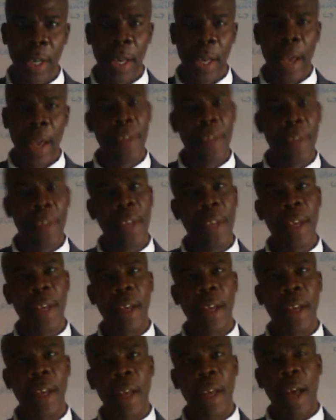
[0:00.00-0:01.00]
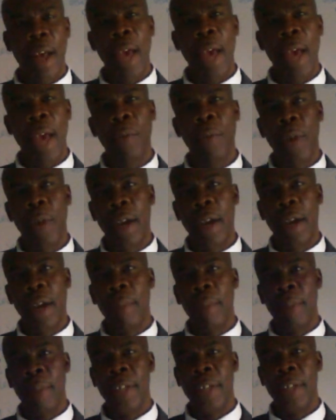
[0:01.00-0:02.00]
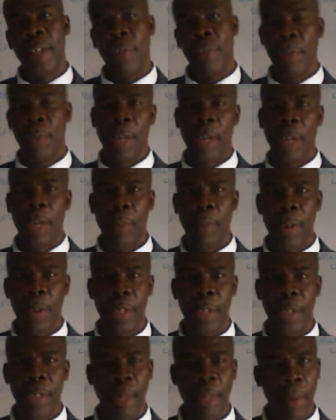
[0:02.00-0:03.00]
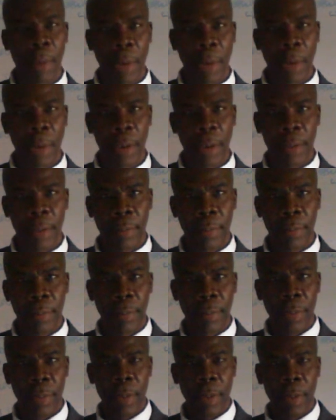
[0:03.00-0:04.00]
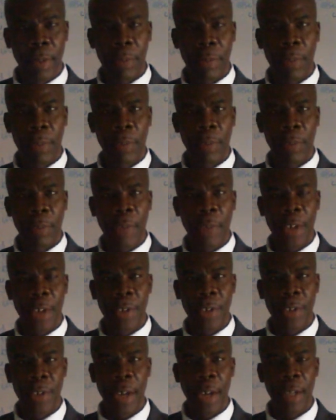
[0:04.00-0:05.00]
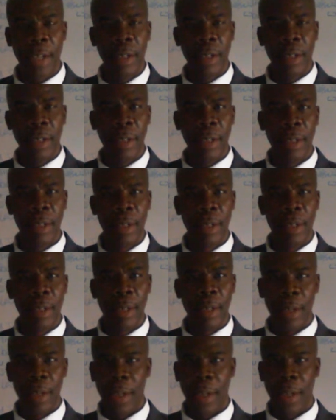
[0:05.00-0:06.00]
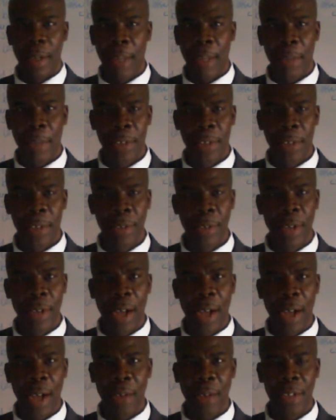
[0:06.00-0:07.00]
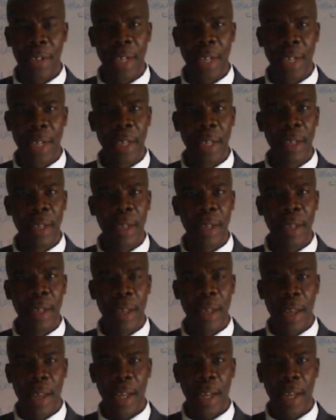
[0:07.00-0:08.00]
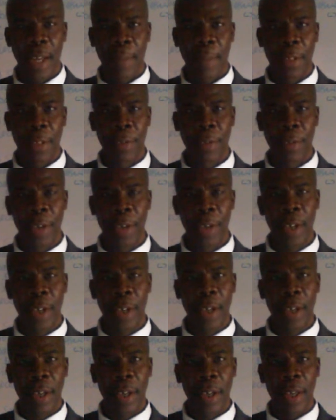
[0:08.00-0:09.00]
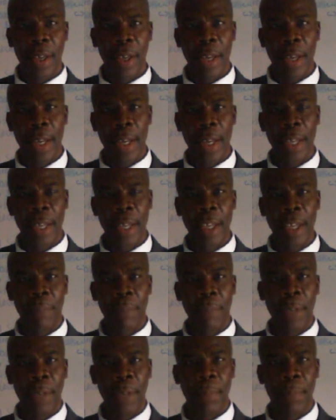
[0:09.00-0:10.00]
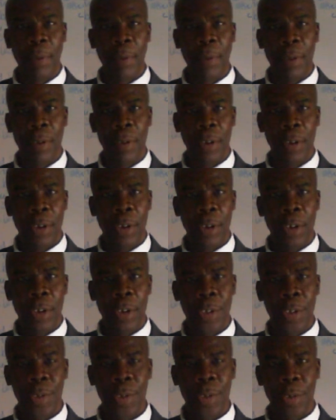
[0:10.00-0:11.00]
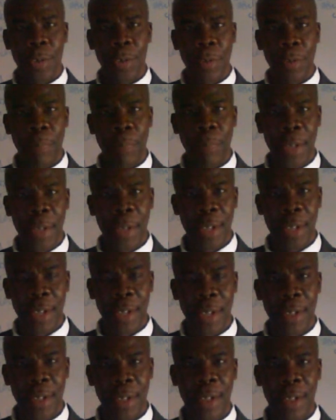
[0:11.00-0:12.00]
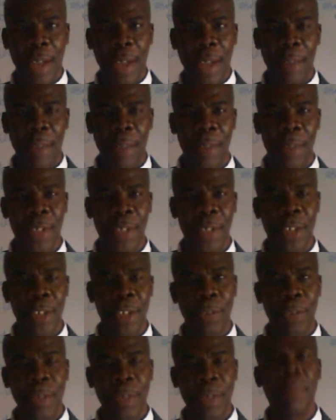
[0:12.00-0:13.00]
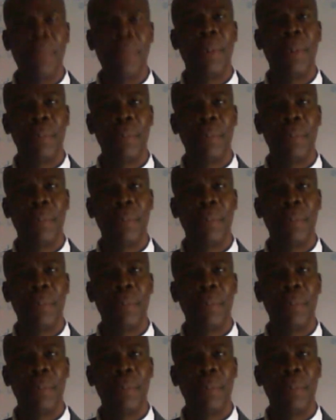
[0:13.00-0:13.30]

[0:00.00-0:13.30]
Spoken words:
I think I work better with bullet points. Number one, we provide training. Number two, counseling. Number three, linking people to business and business to people.